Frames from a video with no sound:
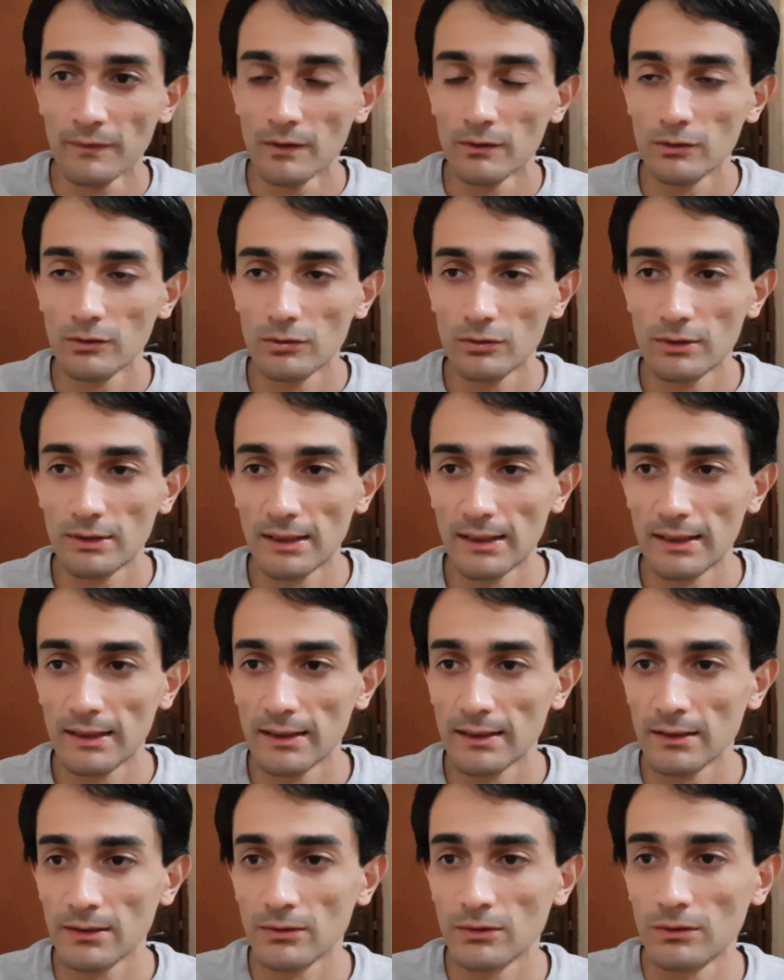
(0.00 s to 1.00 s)
You
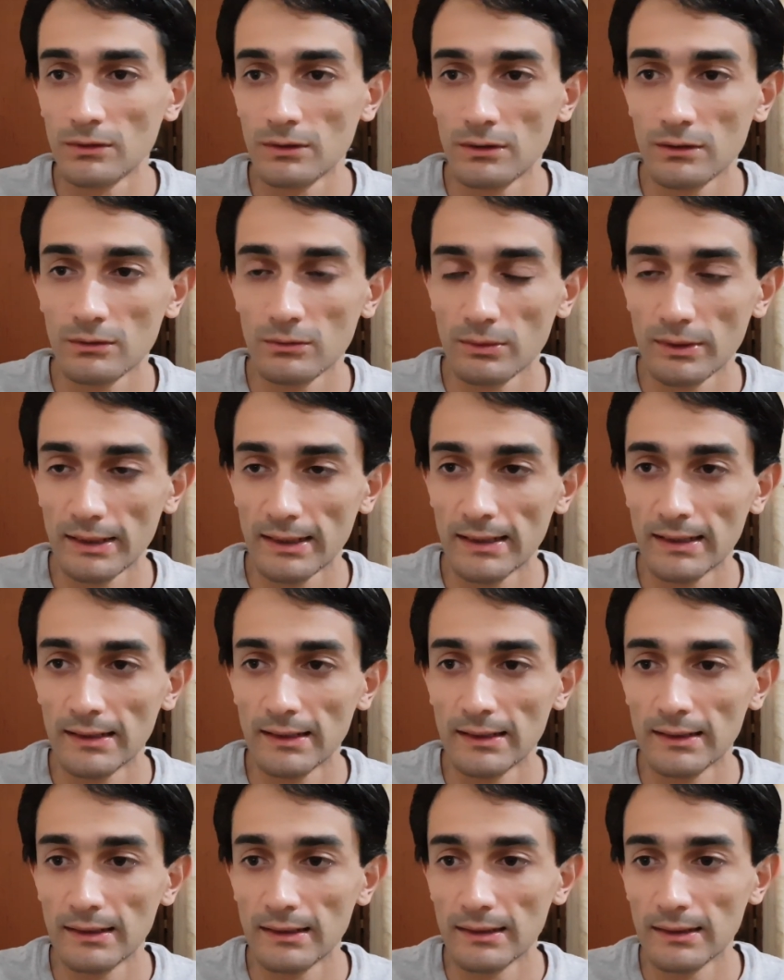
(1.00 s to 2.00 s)
take all the
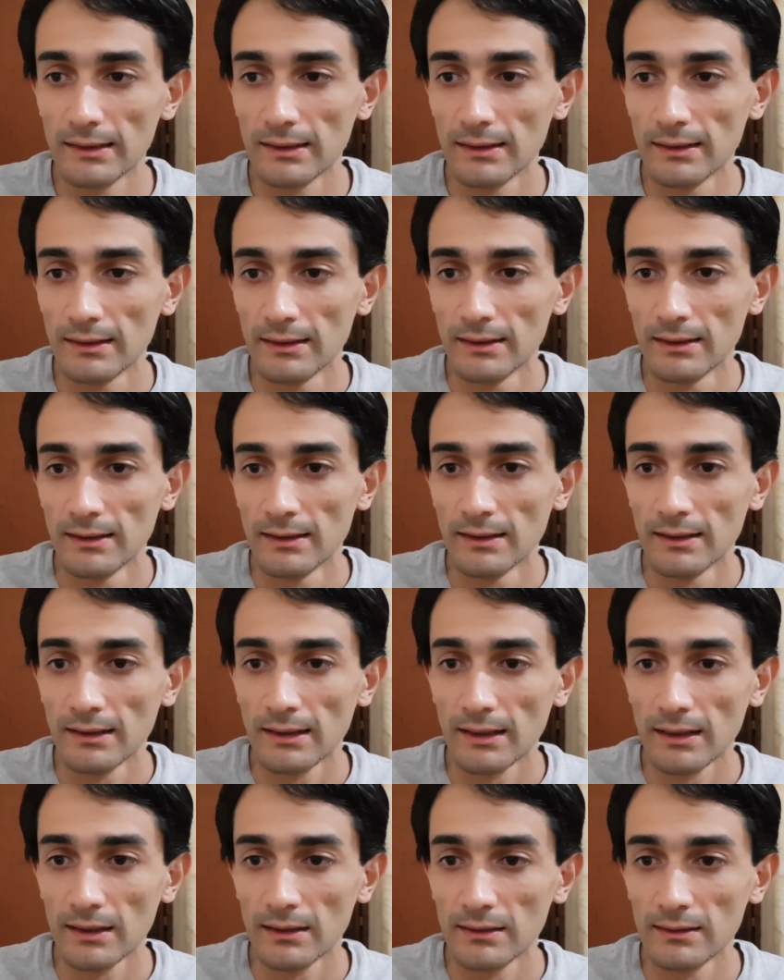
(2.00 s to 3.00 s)
way
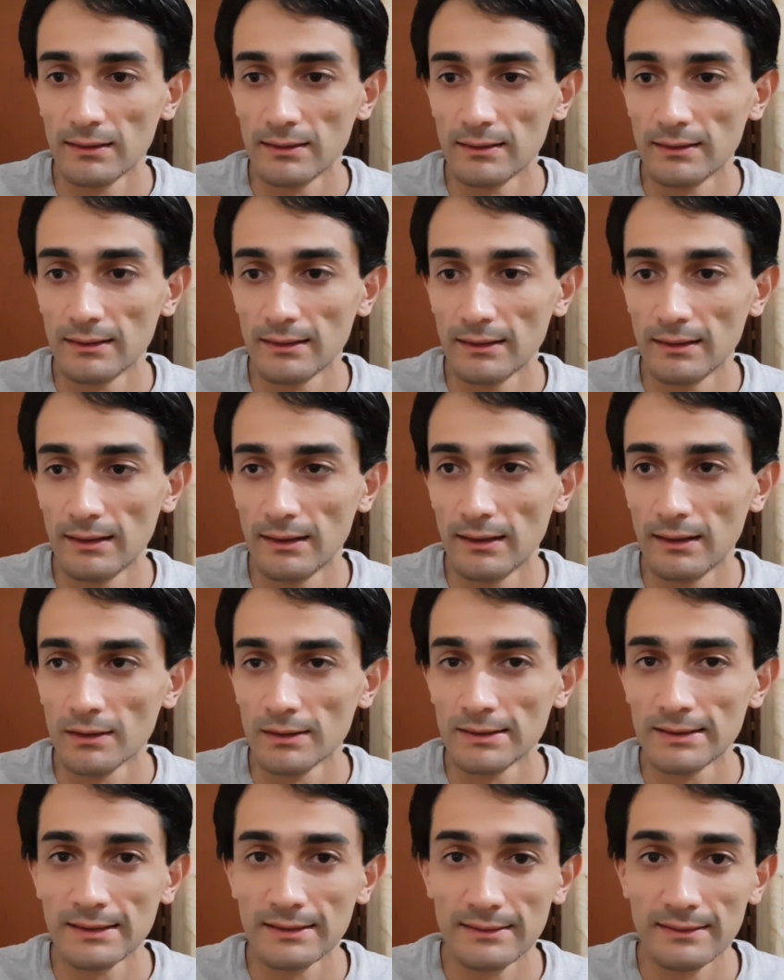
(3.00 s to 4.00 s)
until
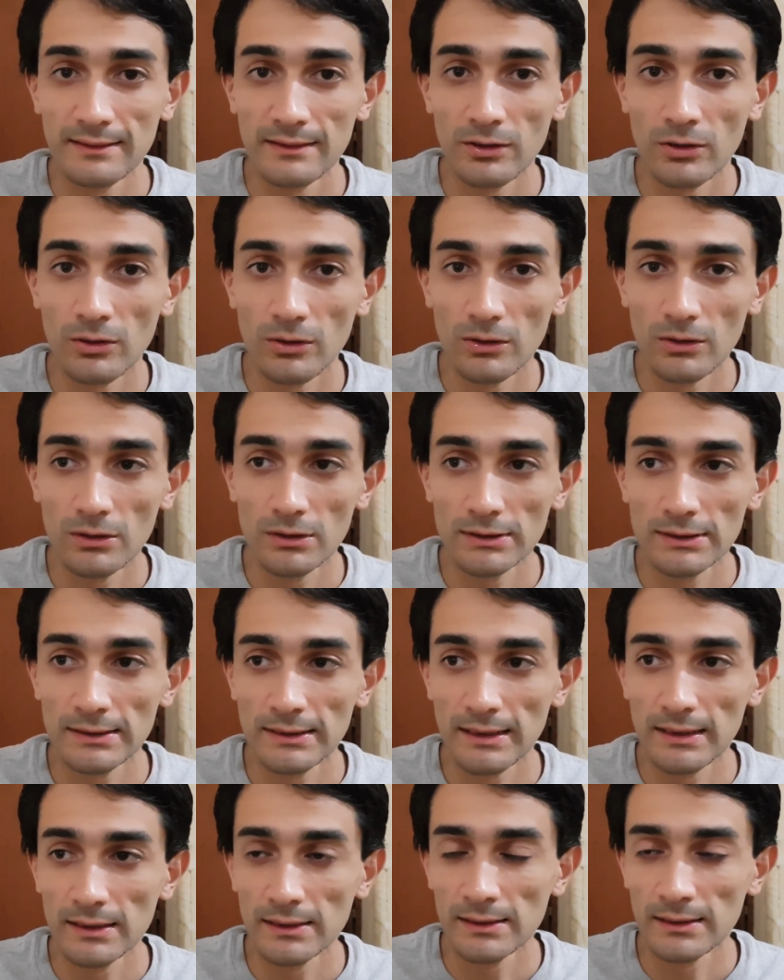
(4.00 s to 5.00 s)
City Hall
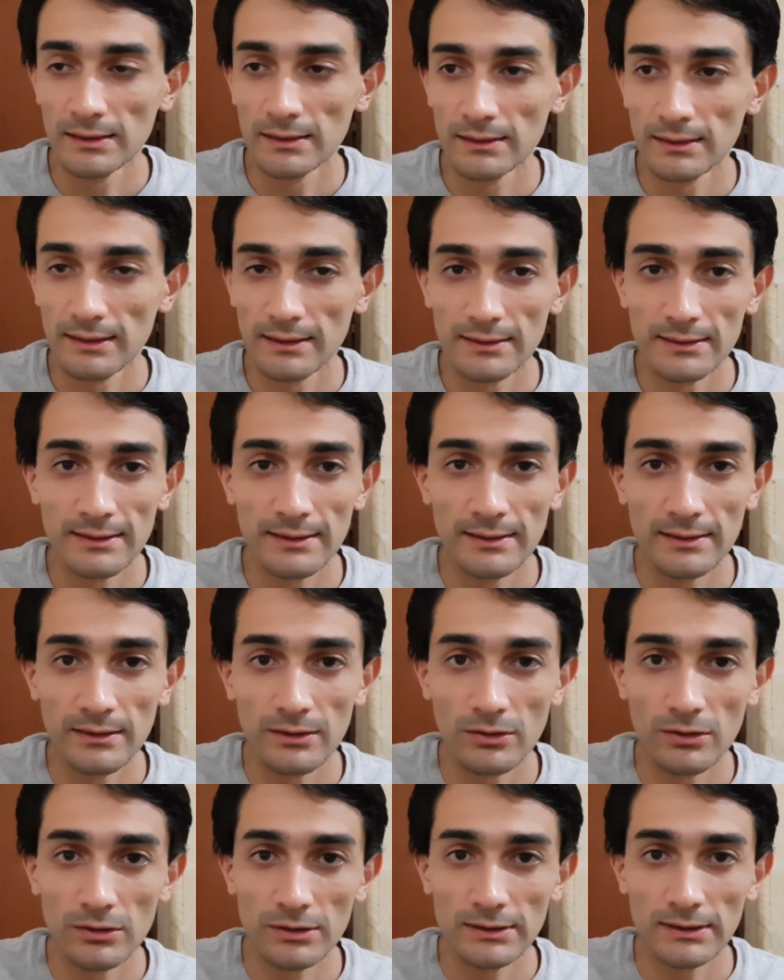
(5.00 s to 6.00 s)
Station, and City
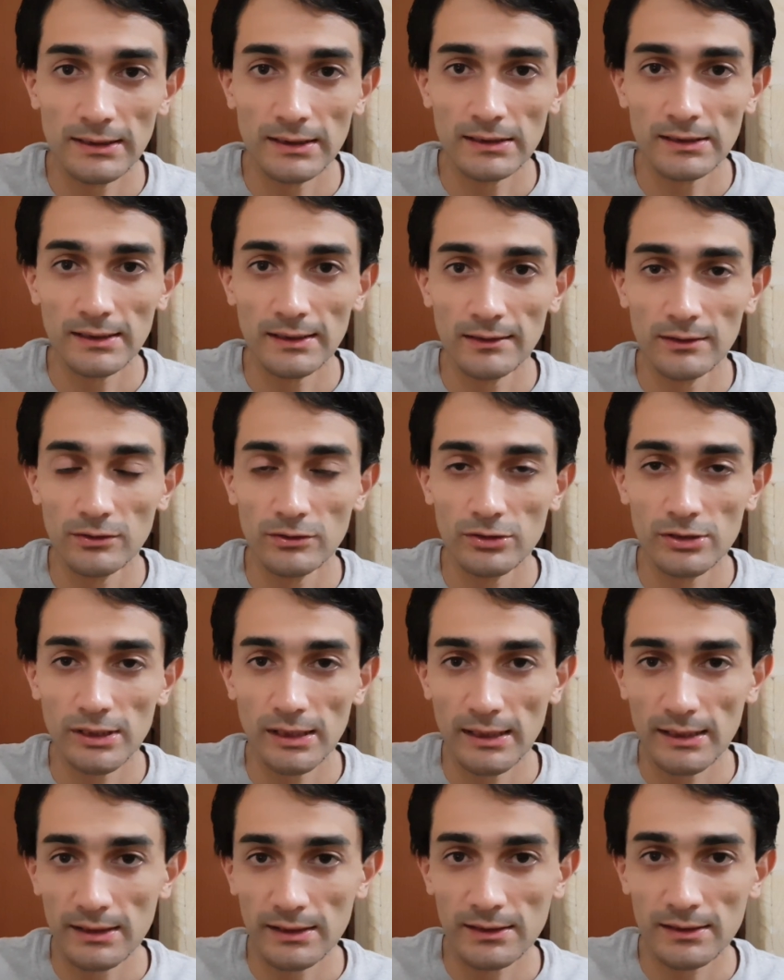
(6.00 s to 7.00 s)
Hall Station you
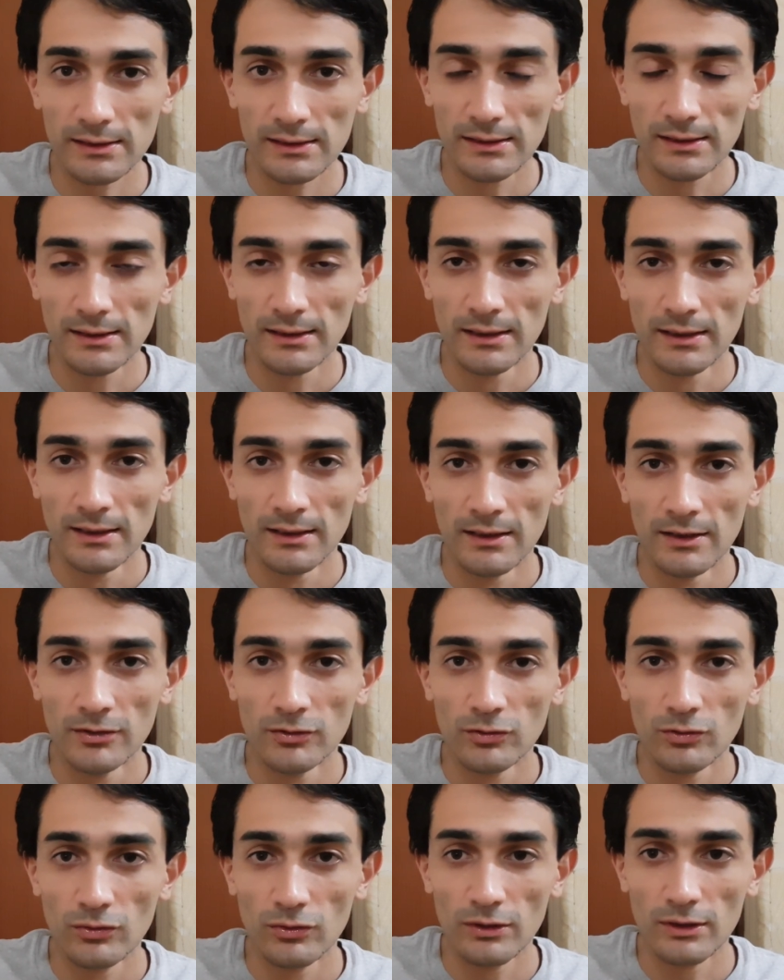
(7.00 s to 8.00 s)
change
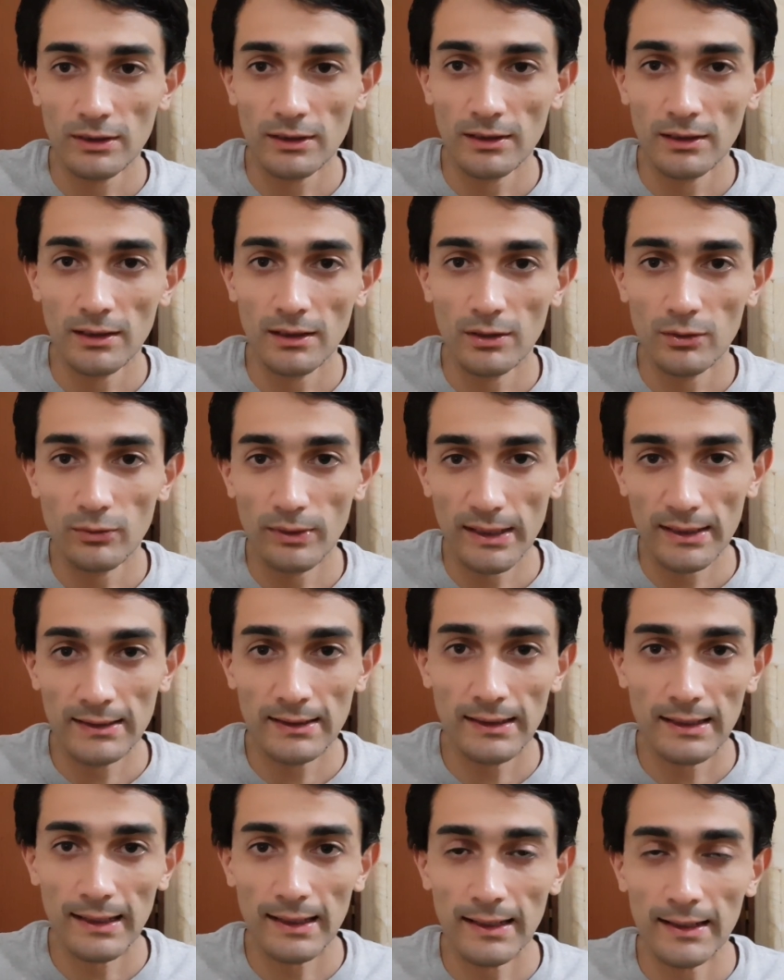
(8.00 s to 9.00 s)
to the red
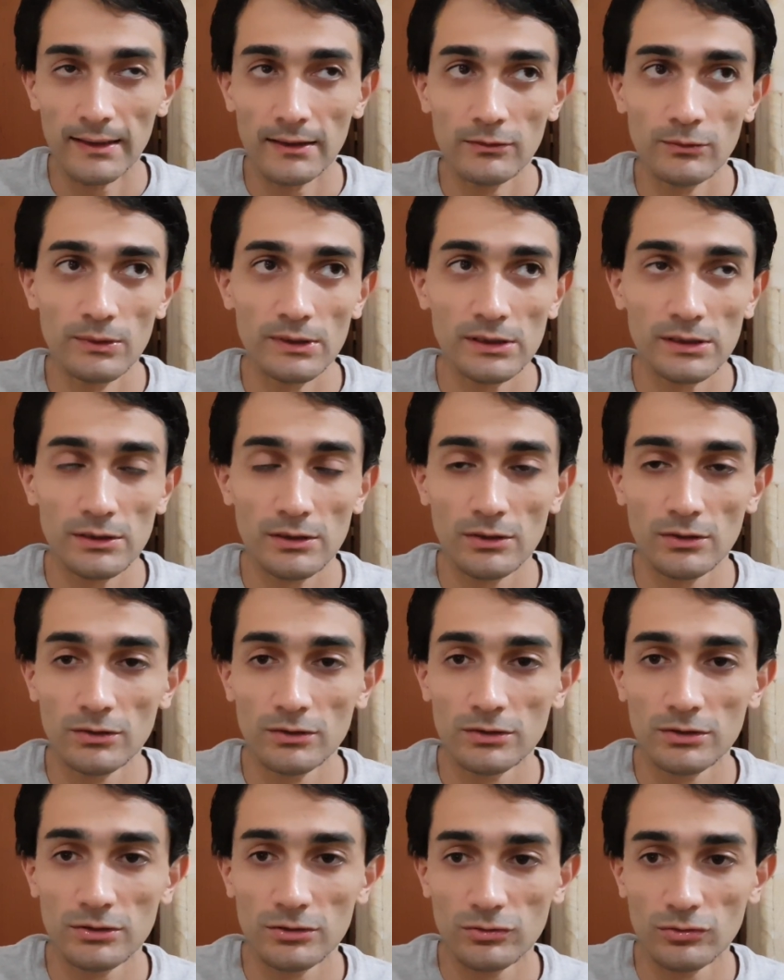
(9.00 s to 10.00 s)
line, which
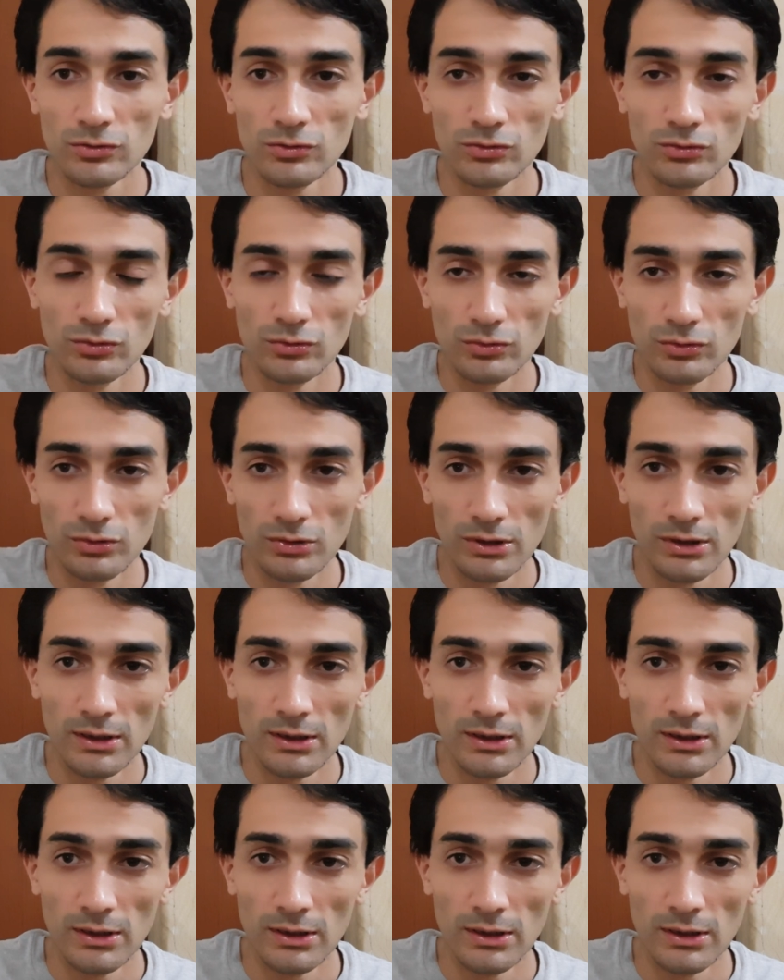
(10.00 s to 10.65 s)
goes to